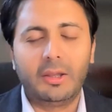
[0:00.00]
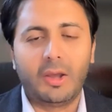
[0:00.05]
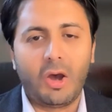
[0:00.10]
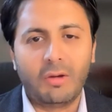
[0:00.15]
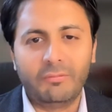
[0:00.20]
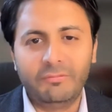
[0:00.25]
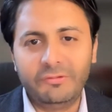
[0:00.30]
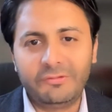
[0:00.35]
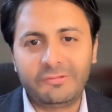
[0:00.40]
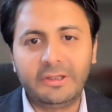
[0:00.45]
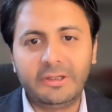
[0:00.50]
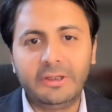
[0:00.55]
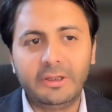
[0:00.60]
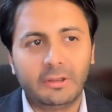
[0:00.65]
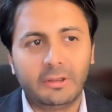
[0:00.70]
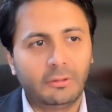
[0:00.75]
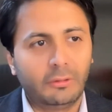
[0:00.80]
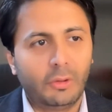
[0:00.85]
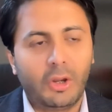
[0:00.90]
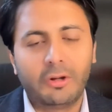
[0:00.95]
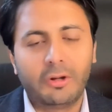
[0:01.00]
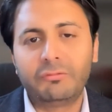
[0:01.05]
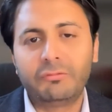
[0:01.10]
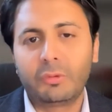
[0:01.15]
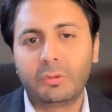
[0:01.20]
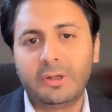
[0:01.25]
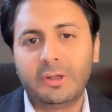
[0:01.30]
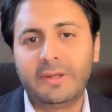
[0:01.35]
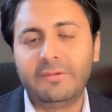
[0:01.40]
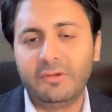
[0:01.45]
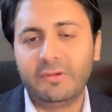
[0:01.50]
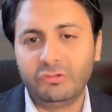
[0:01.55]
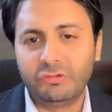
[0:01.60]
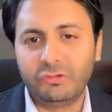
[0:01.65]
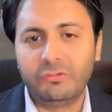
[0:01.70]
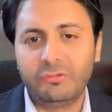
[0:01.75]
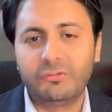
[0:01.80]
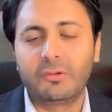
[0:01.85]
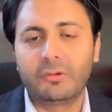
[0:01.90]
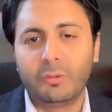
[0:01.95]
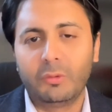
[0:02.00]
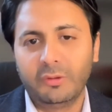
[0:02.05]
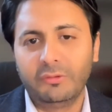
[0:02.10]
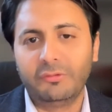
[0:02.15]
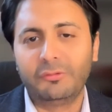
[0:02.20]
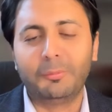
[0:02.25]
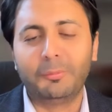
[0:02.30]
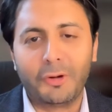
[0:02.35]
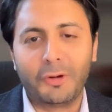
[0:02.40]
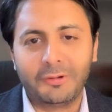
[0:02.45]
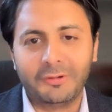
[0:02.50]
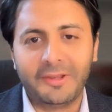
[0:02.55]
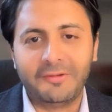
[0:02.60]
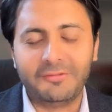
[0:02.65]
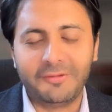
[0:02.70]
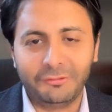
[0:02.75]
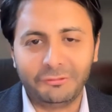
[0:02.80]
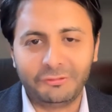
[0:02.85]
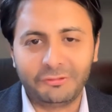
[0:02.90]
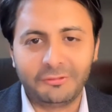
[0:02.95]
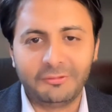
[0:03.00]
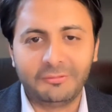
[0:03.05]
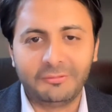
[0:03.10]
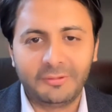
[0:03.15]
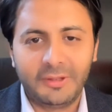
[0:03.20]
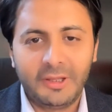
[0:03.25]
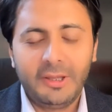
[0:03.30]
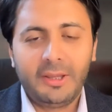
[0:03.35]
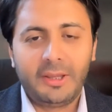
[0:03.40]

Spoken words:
Obviously, a lot of organizations are going through modernization,